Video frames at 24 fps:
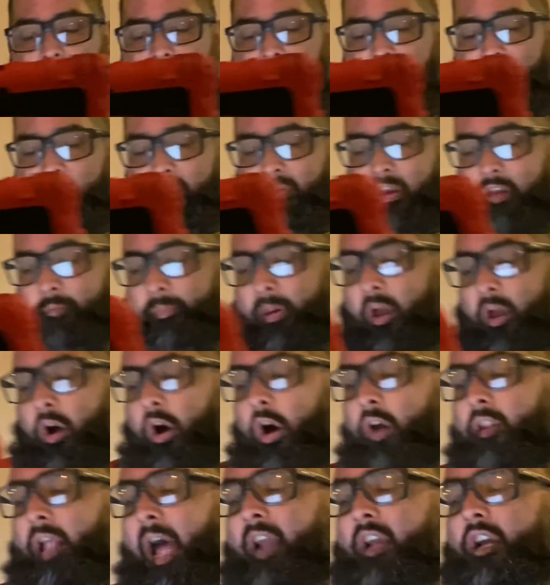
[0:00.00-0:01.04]
It says,
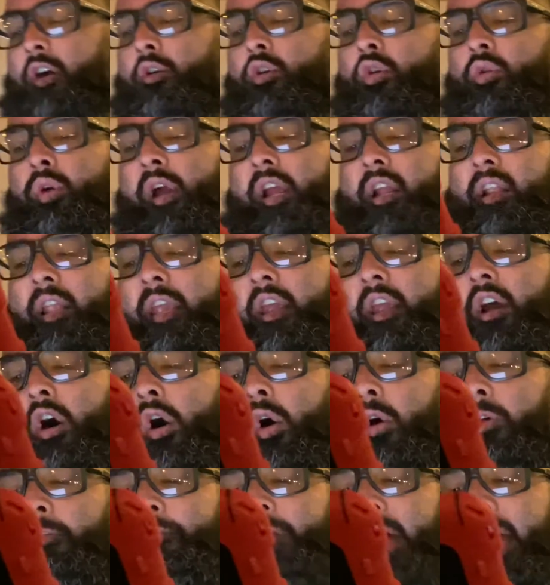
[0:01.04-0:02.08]
Behold, I come quickly,
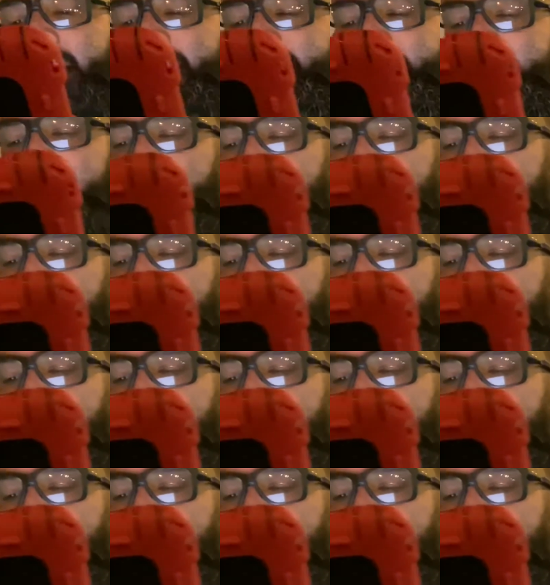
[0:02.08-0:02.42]
hold fast,